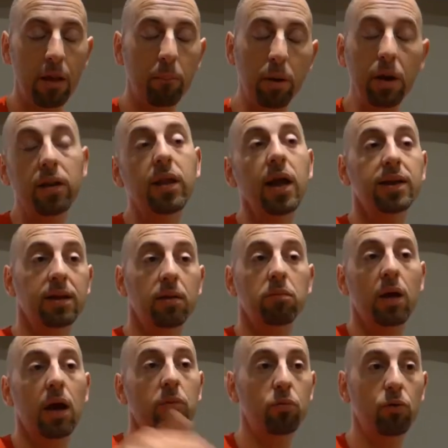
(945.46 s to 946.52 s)
But it takes some
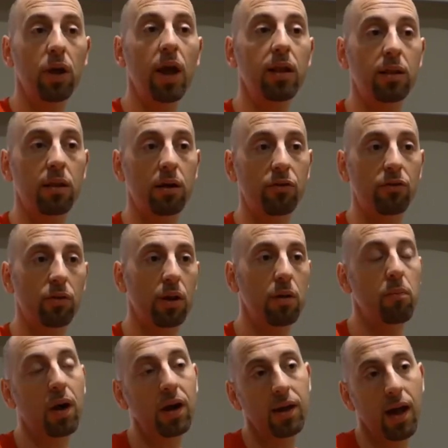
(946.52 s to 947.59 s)
time to get there. So they
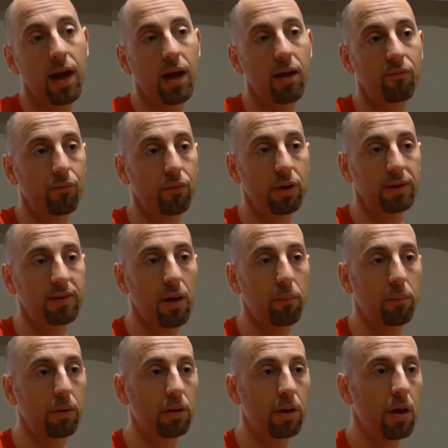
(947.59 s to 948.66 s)
might have, for
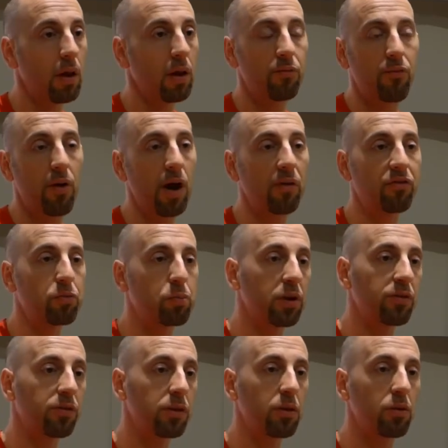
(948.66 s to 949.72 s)
example, 5
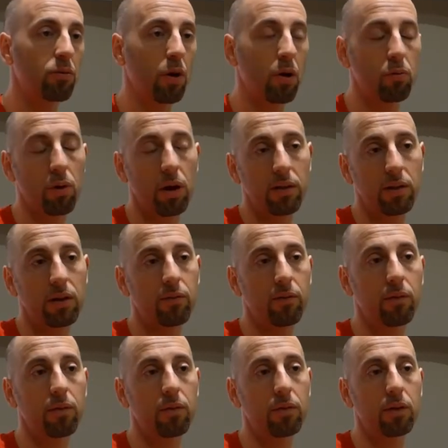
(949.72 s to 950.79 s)
sprints in a row where
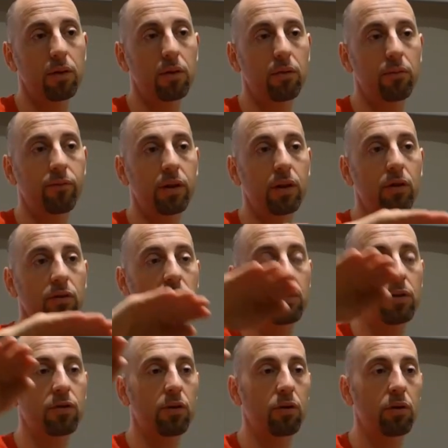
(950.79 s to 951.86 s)
their
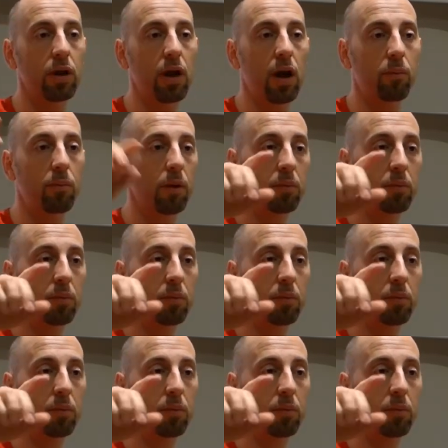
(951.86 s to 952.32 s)
velocity is going up.